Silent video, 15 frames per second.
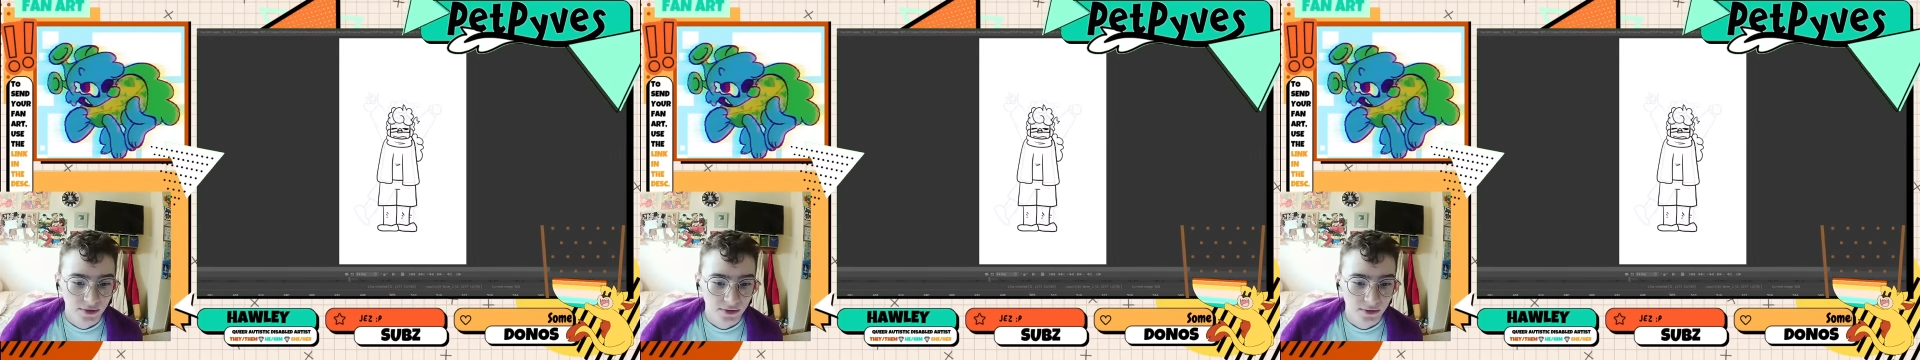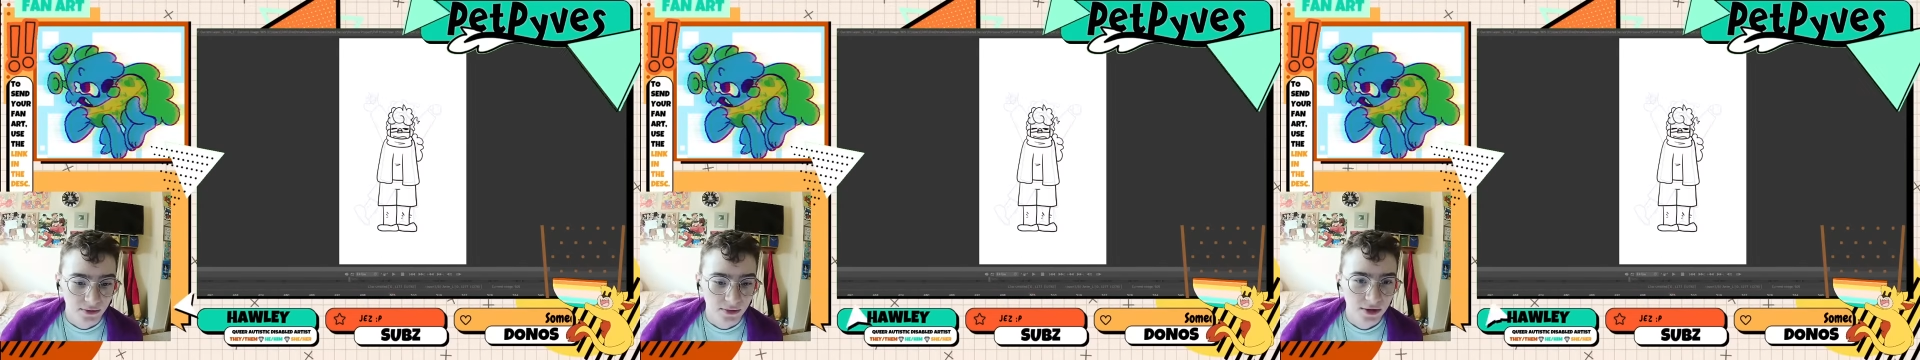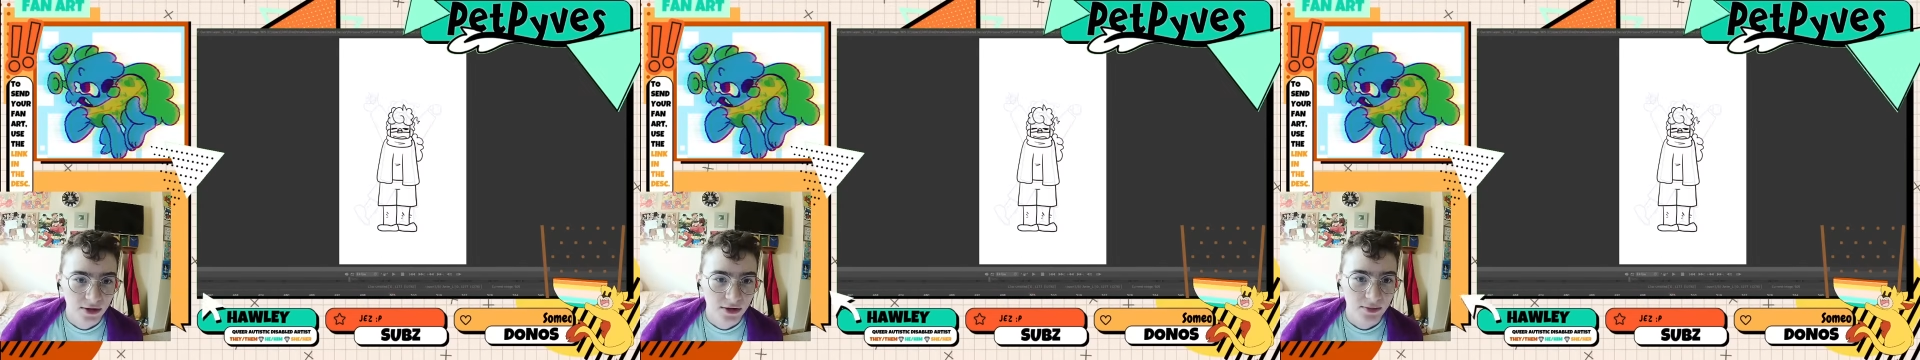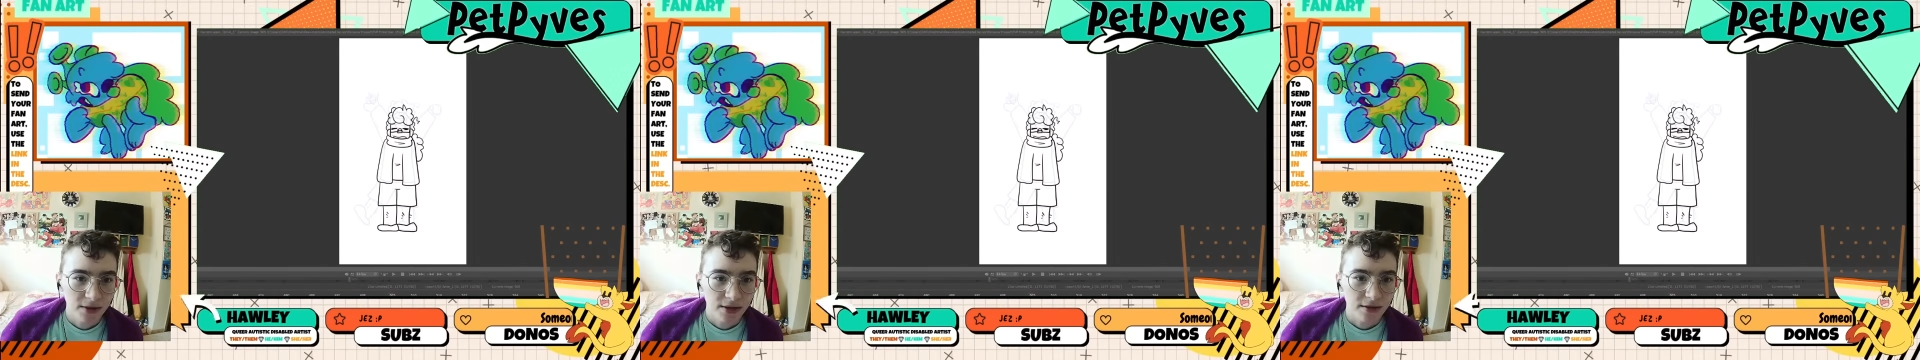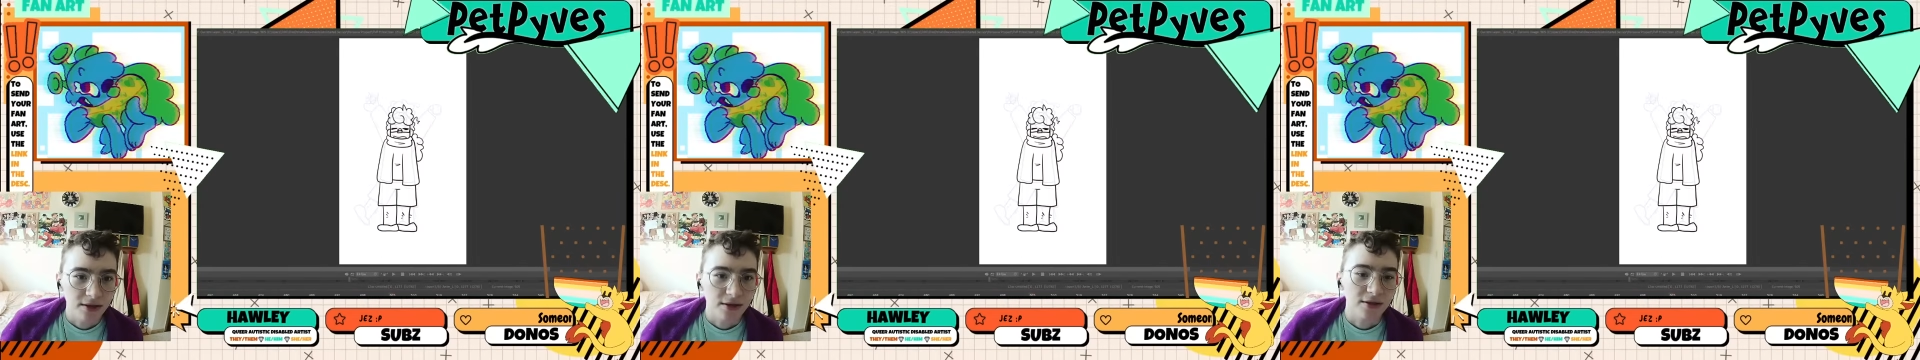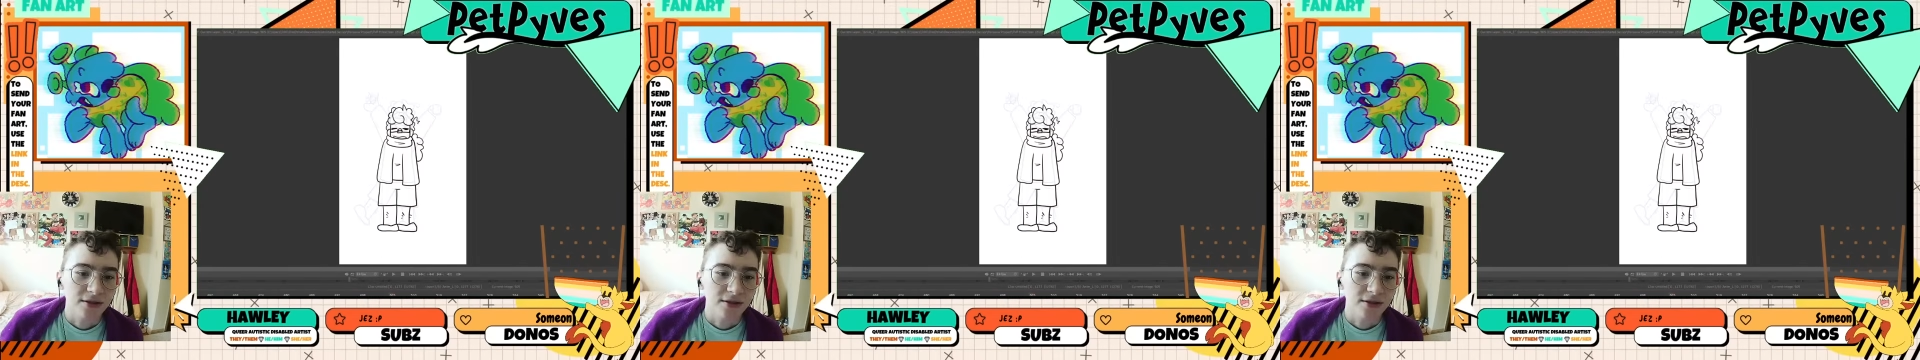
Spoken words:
Where did my... There it